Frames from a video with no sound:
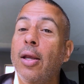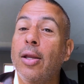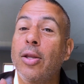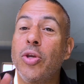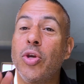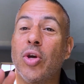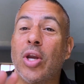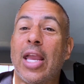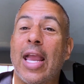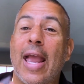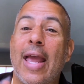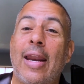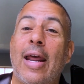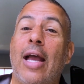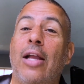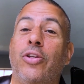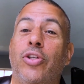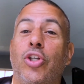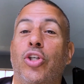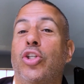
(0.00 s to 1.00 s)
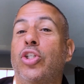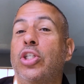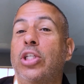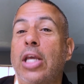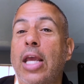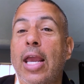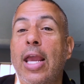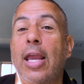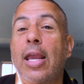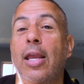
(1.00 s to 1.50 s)
You cannot just
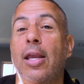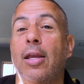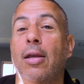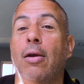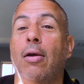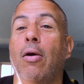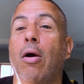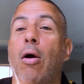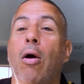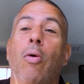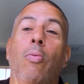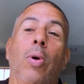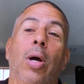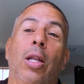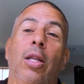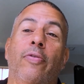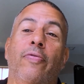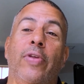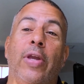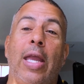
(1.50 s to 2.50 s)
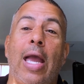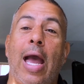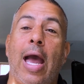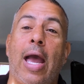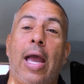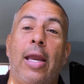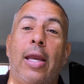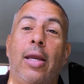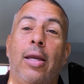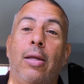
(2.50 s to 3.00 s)
say, oh, well, if the
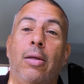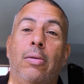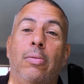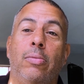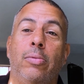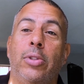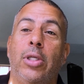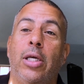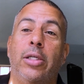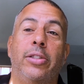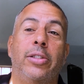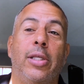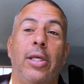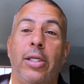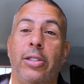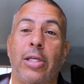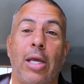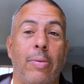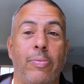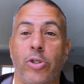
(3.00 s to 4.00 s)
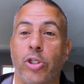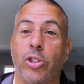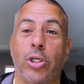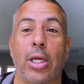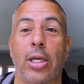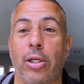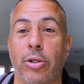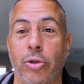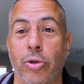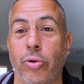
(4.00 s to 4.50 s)
guy does this, I'm just
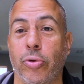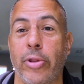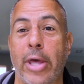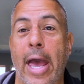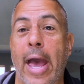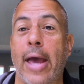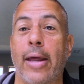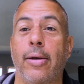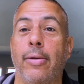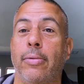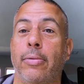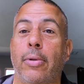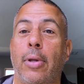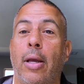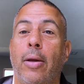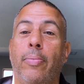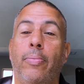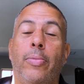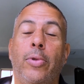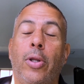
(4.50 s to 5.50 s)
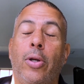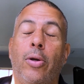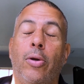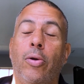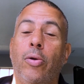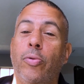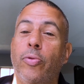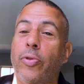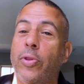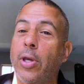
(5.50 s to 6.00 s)
going to do that.
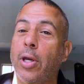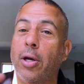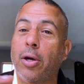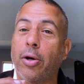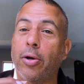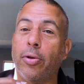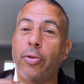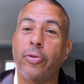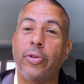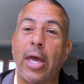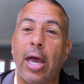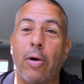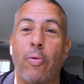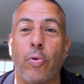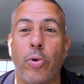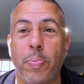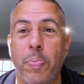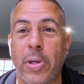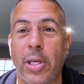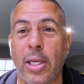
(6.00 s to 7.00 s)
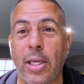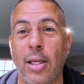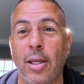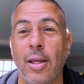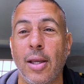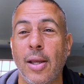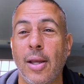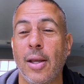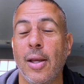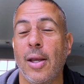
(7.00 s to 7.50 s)
That would be
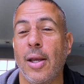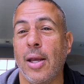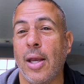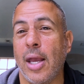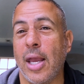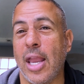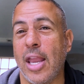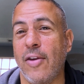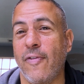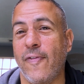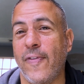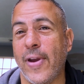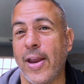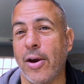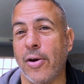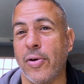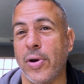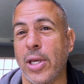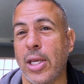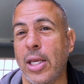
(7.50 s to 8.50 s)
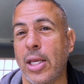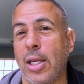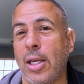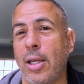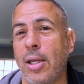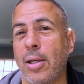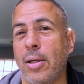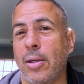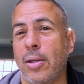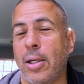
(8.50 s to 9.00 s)
a
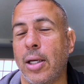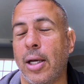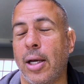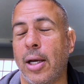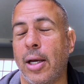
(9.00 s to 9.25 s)
very